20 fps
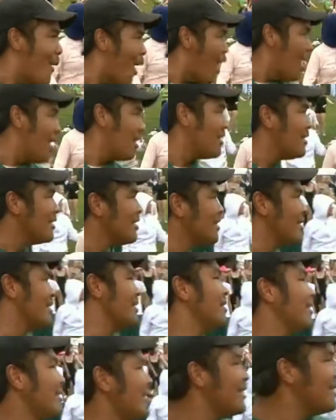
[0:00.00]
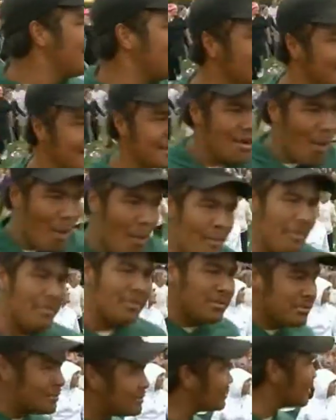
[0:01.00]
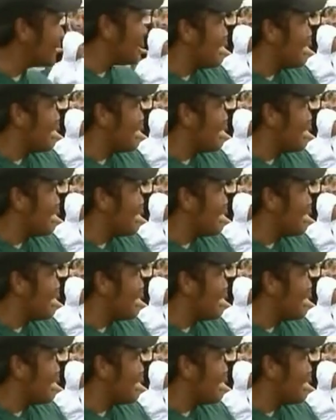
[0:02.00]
it's a day where you can bring all